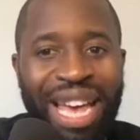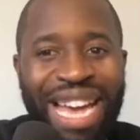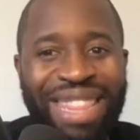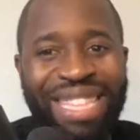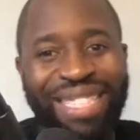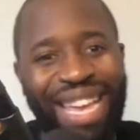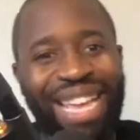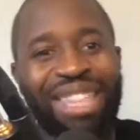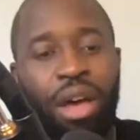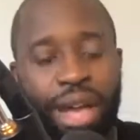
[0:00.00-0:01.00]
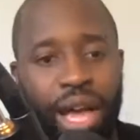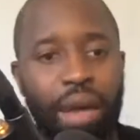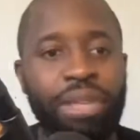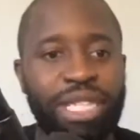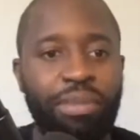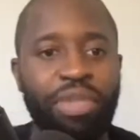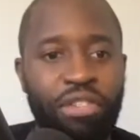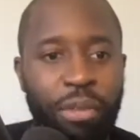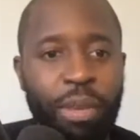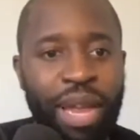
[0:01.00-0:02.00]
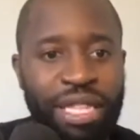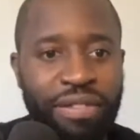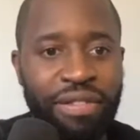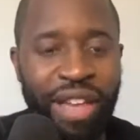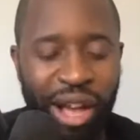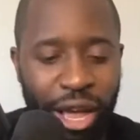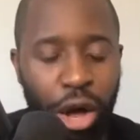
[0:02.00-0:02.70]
And the second that I come to something from a place of fear, I